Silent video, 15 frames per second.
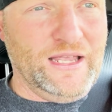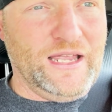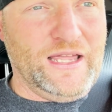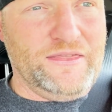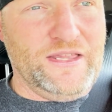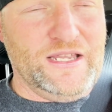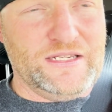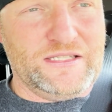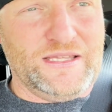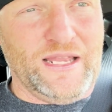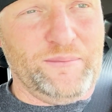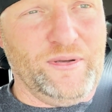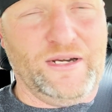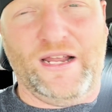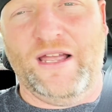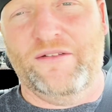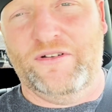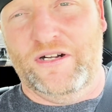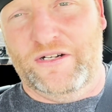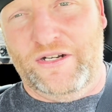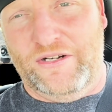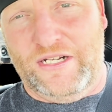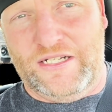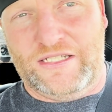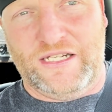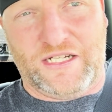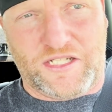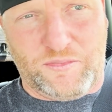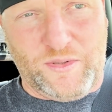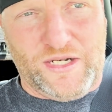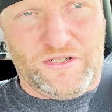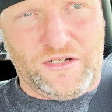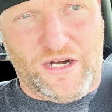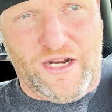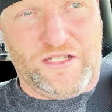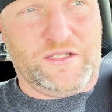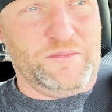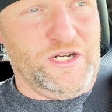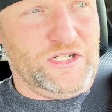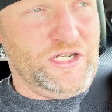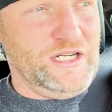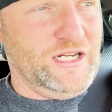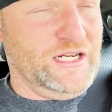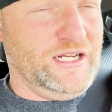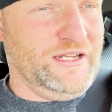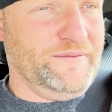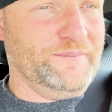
In this, they put a heavier duty 6-speed transmission in it.